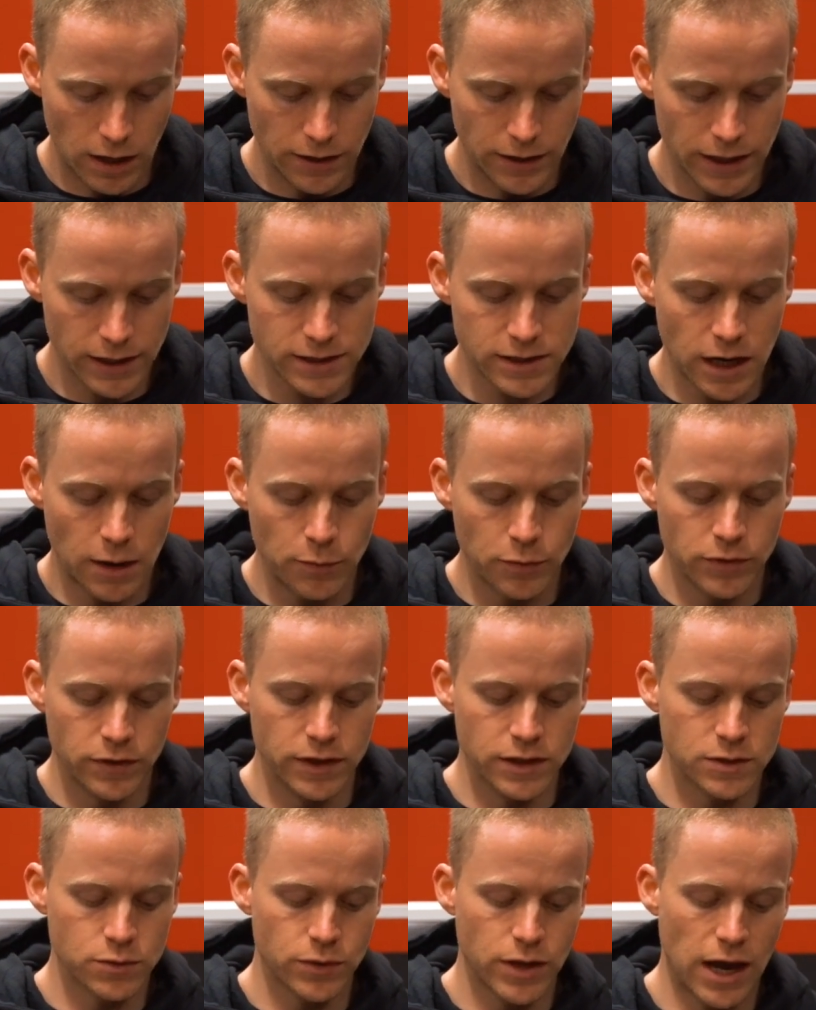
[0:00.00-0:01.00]
Next up with
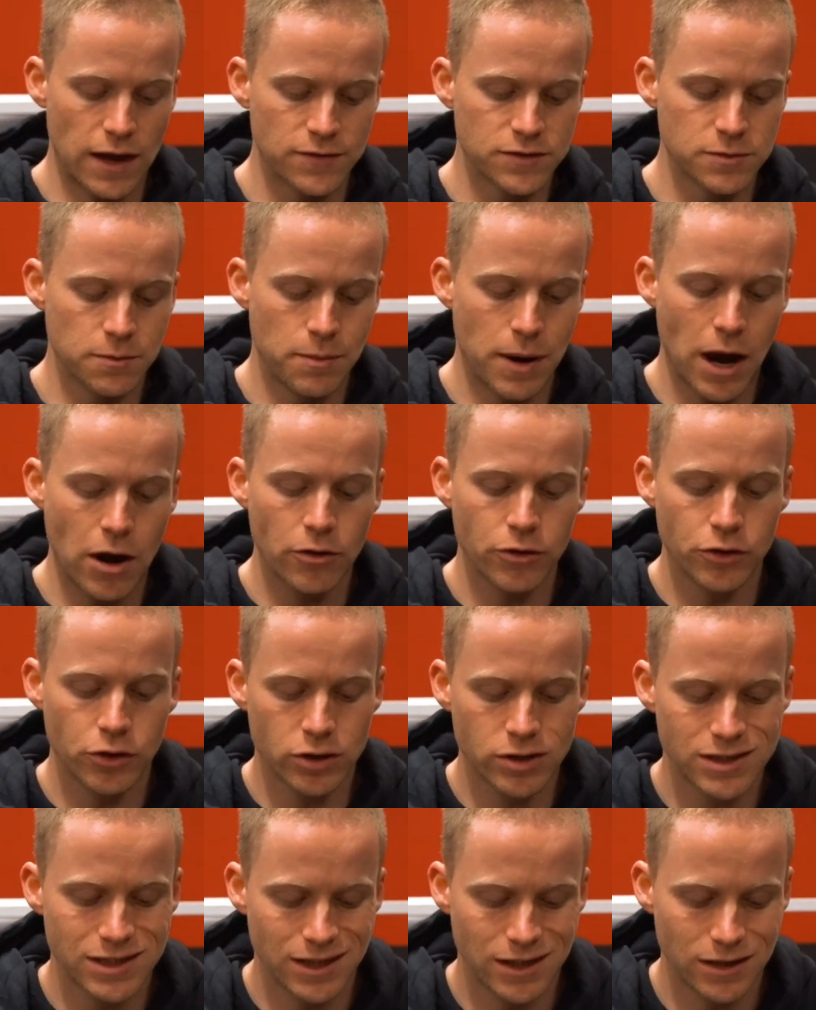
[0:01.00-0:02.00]
this, we have some
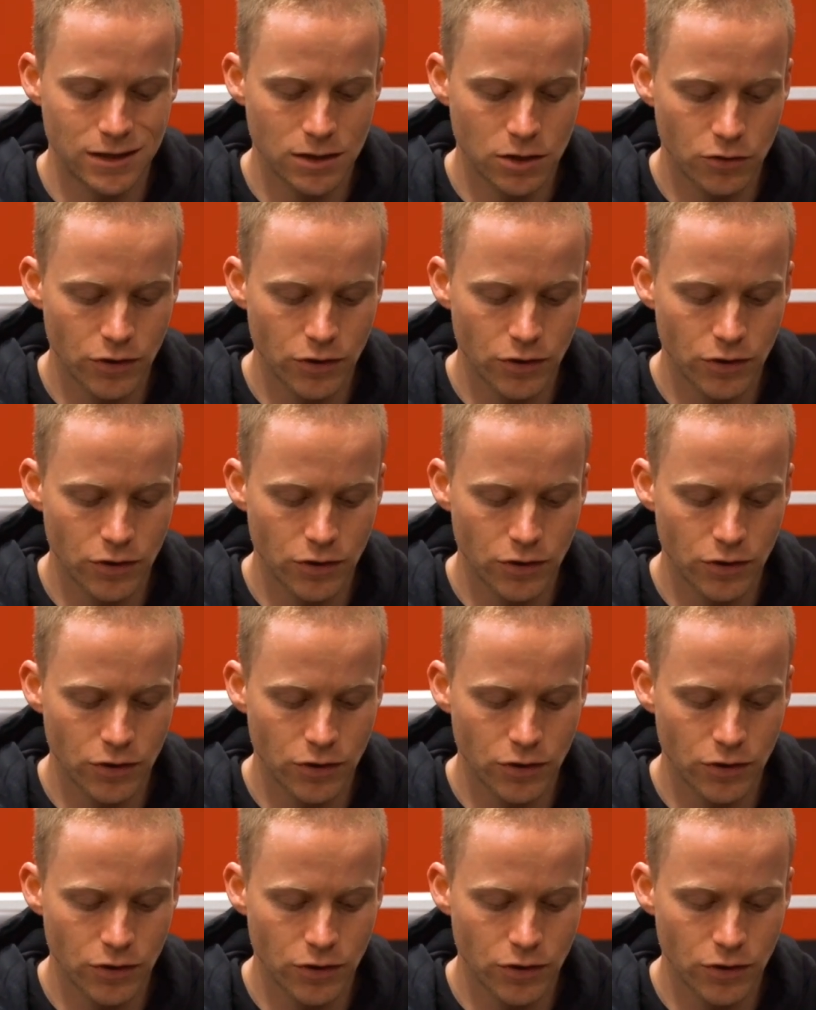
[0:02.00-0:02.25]
paradoxine,